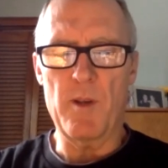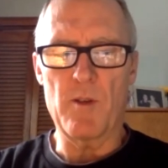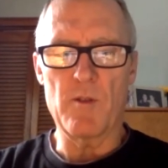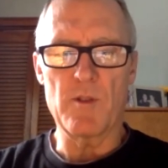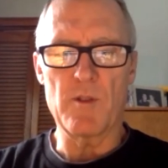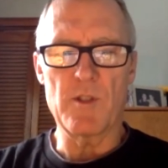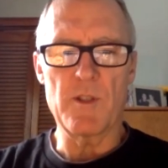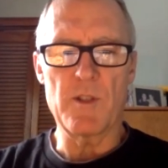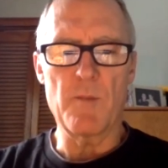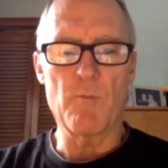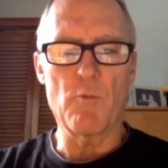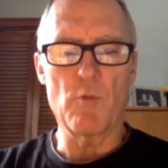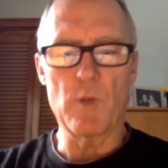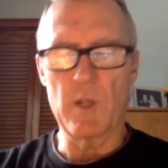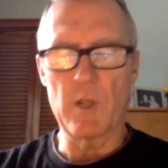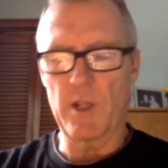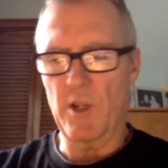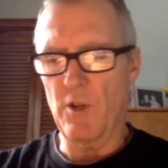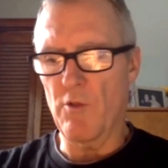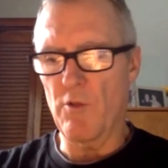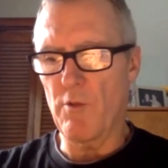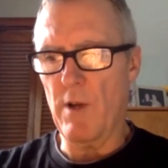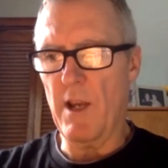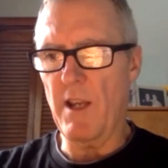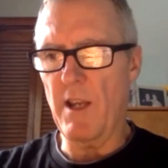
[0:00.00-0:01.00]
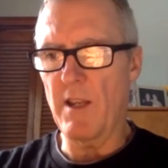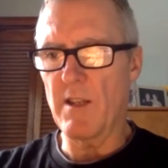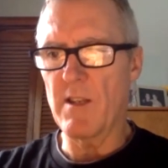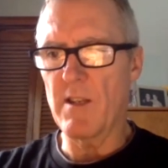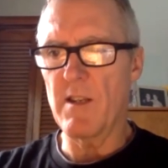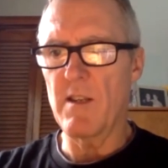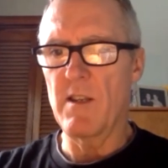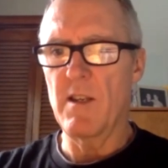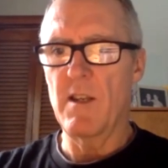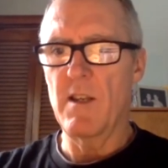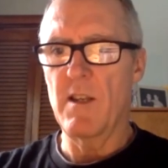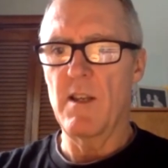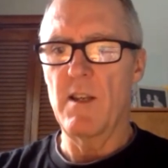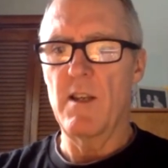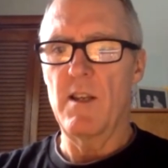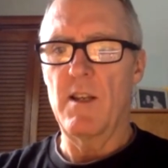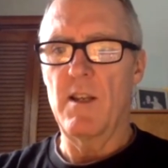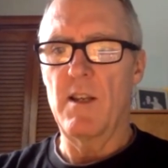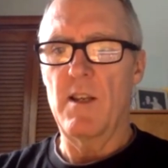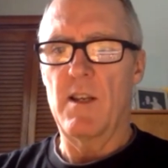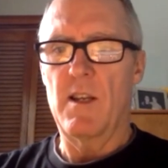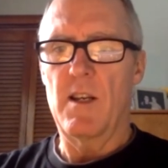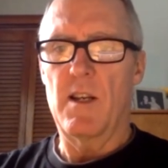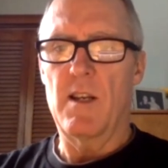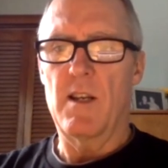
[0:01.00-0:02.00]
there's
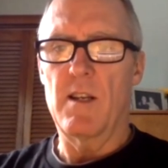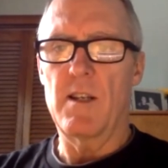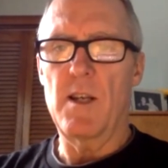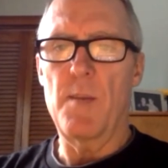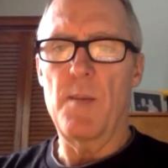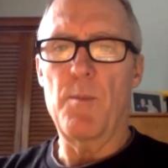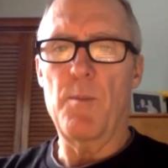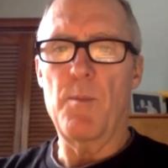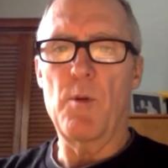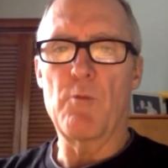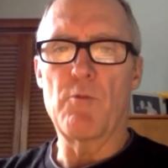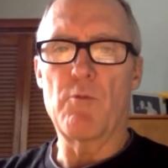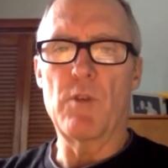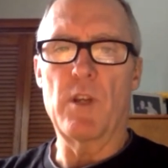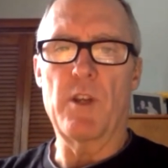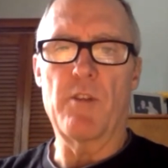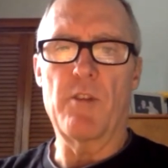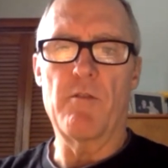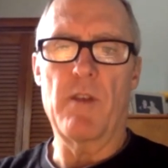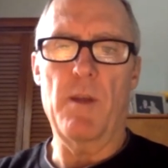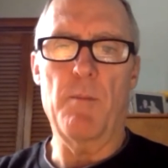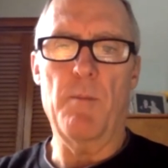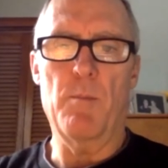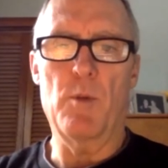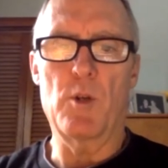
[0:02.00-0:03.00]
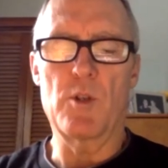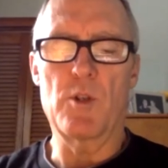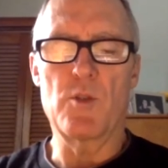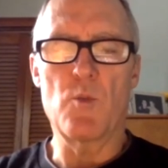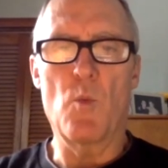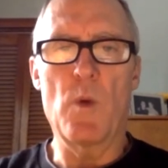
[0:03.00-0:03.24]
a couple of really great books.